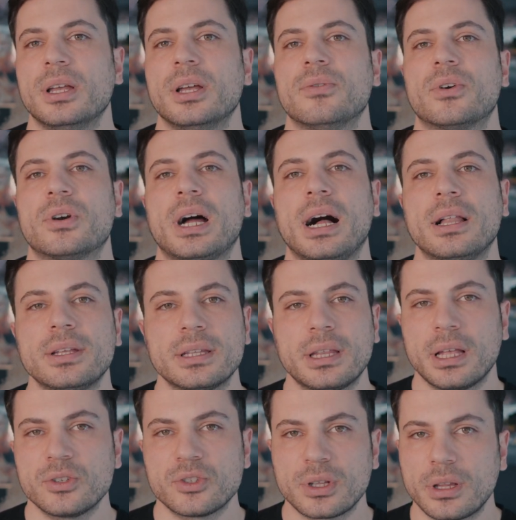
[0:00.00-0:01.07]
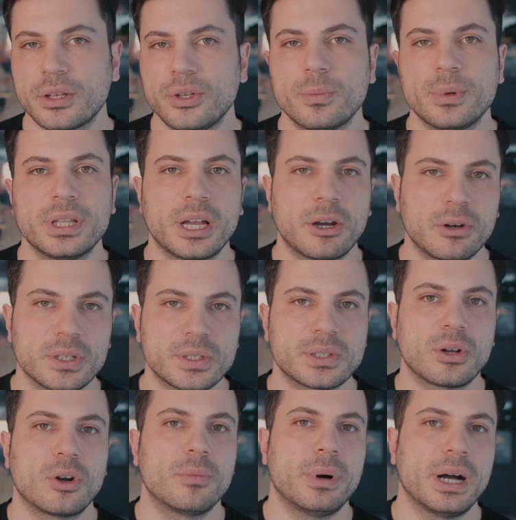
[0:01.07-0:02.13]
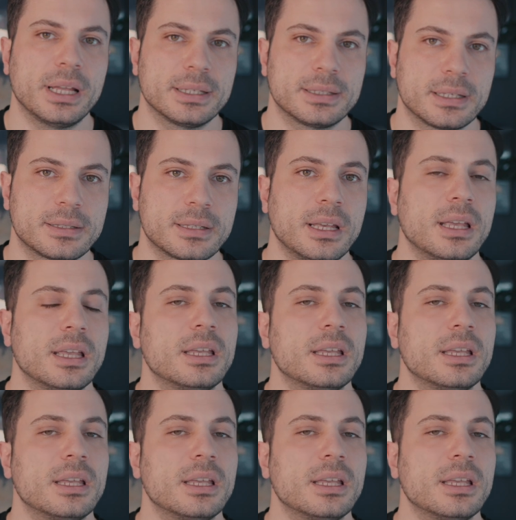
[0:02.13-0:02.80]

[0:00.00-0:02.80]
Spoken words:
for unintentional human errors or biases